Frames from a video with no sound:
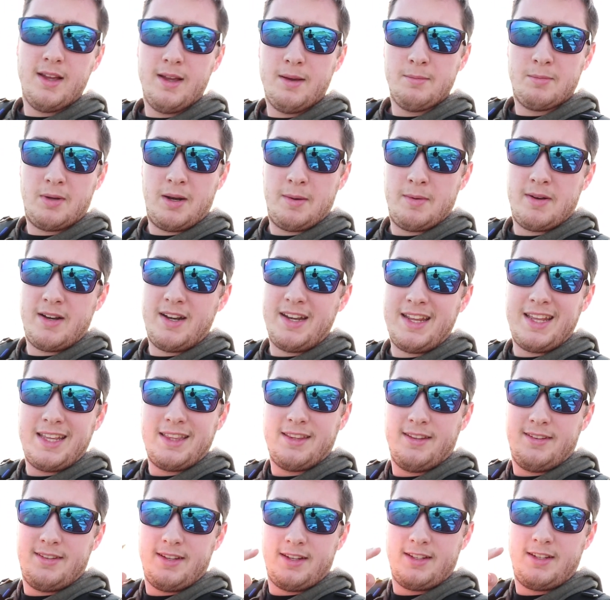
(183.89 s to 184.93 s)
But I'm going to need the
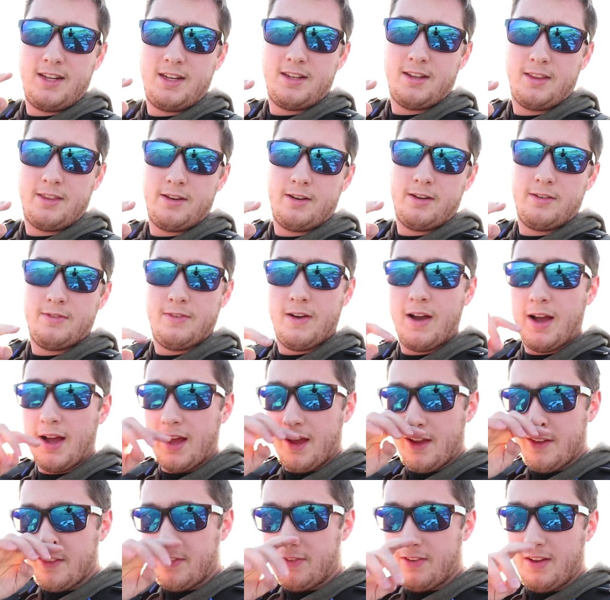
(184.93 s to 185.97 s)

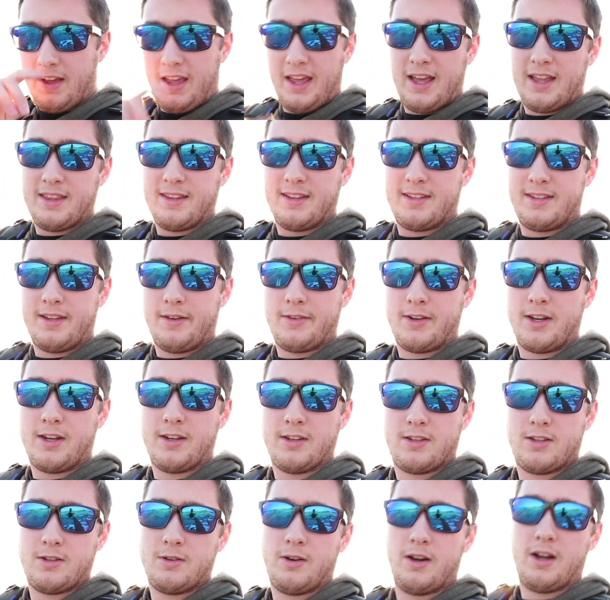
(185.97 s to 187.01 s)
16-35 and the
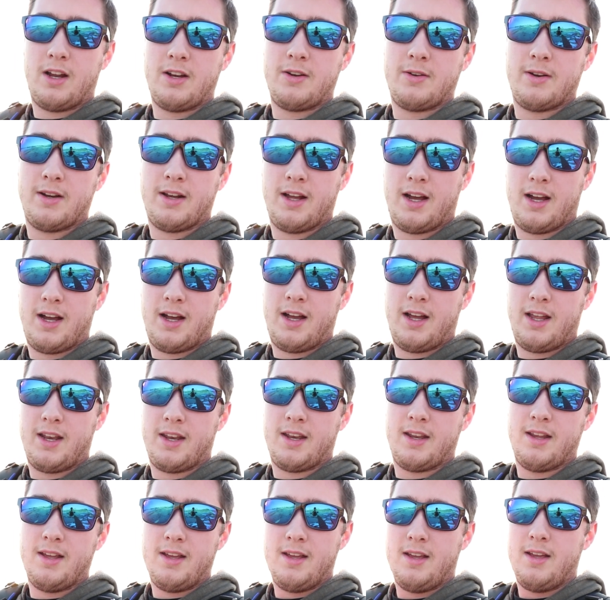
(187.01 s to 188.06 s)
70-200
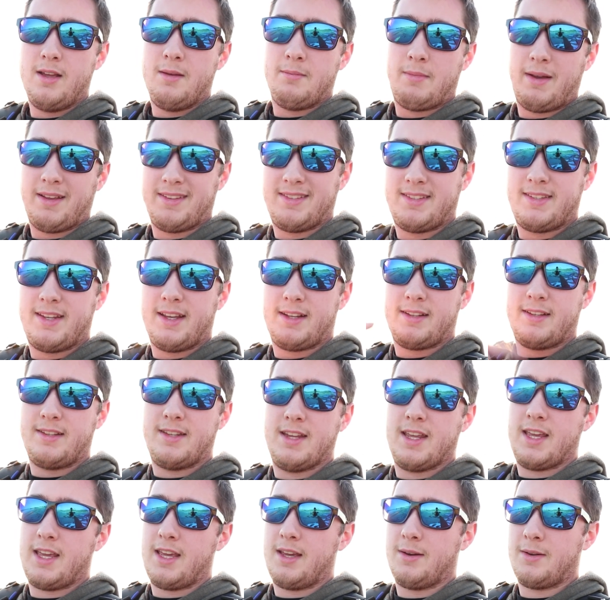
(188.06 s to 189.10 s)
on my
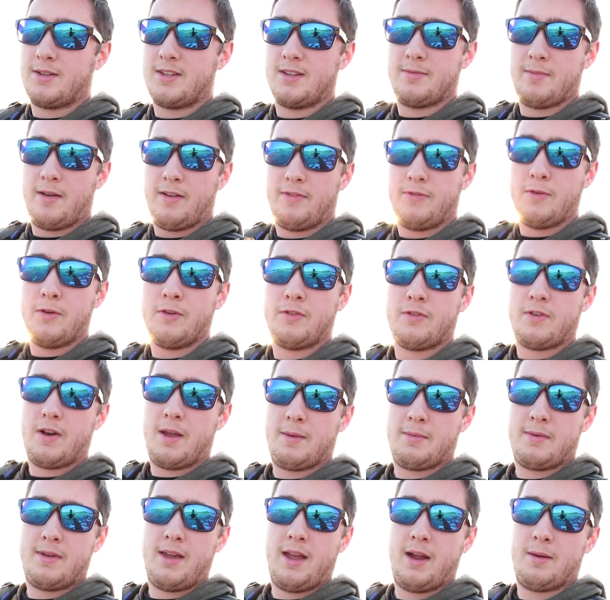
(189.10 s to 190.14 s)
6D, which is my full
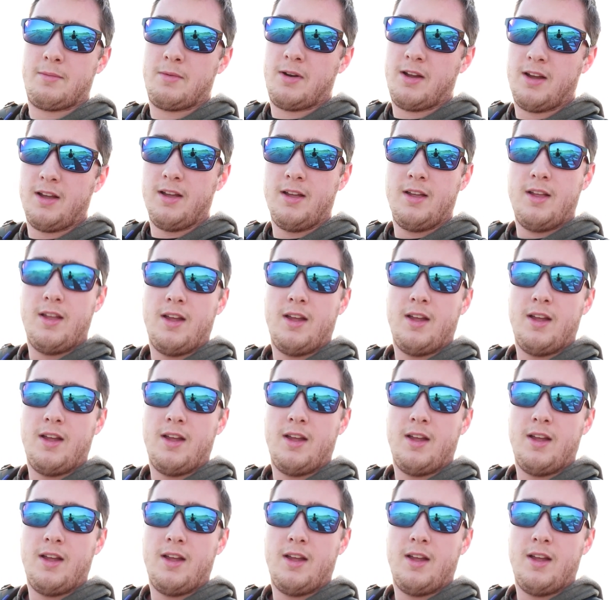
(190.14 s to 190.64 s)
frame camera.